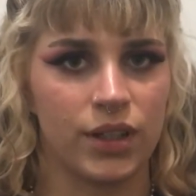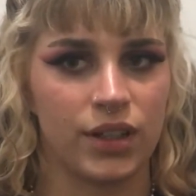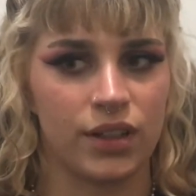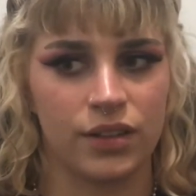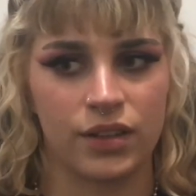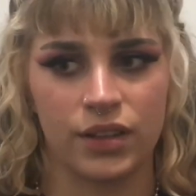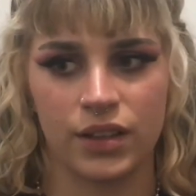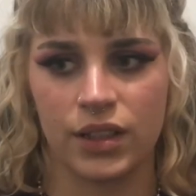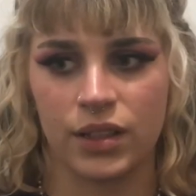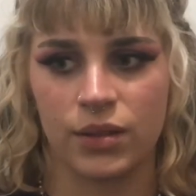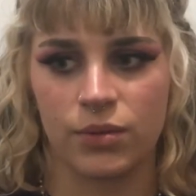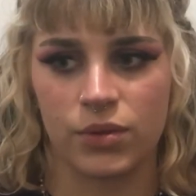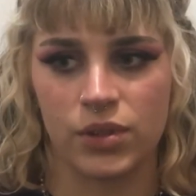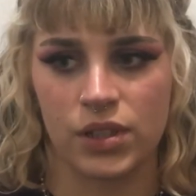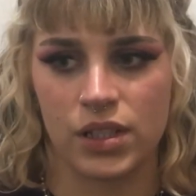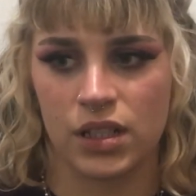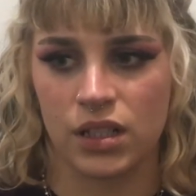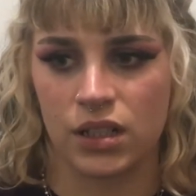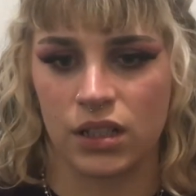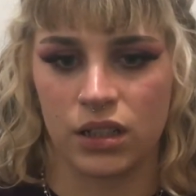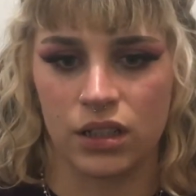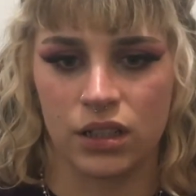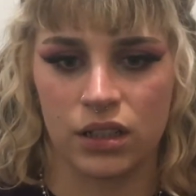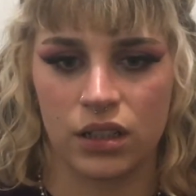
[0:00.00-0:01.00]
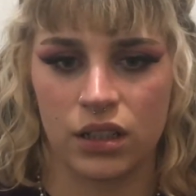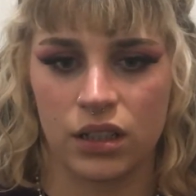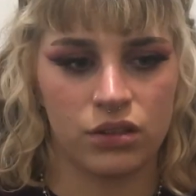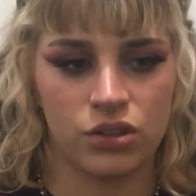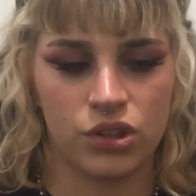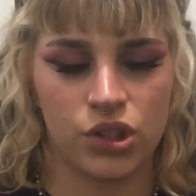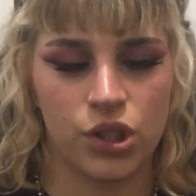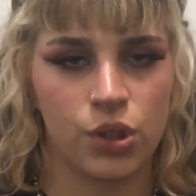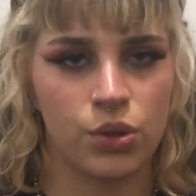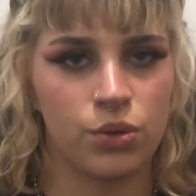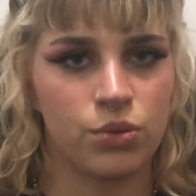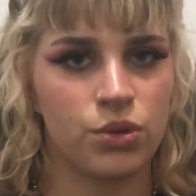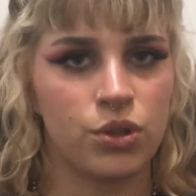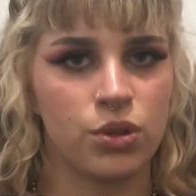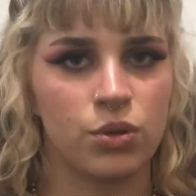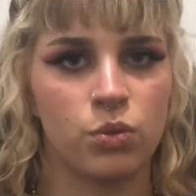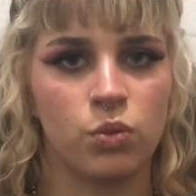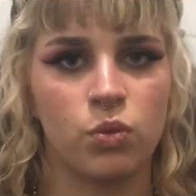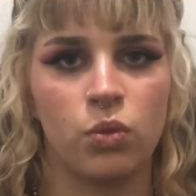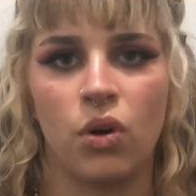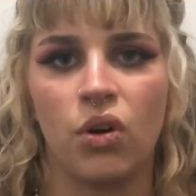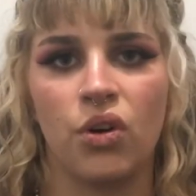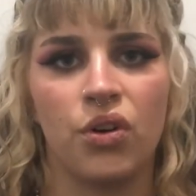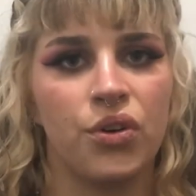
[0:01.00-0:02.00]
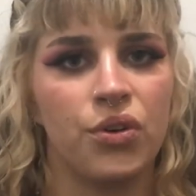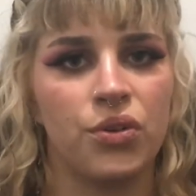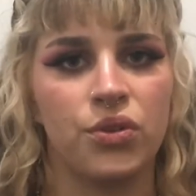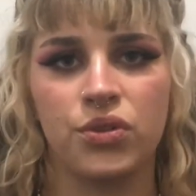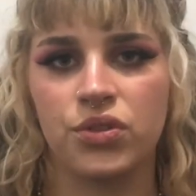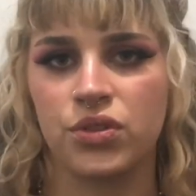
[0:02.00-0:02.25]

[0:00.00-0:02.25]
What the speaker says: I think it was like 2:1 or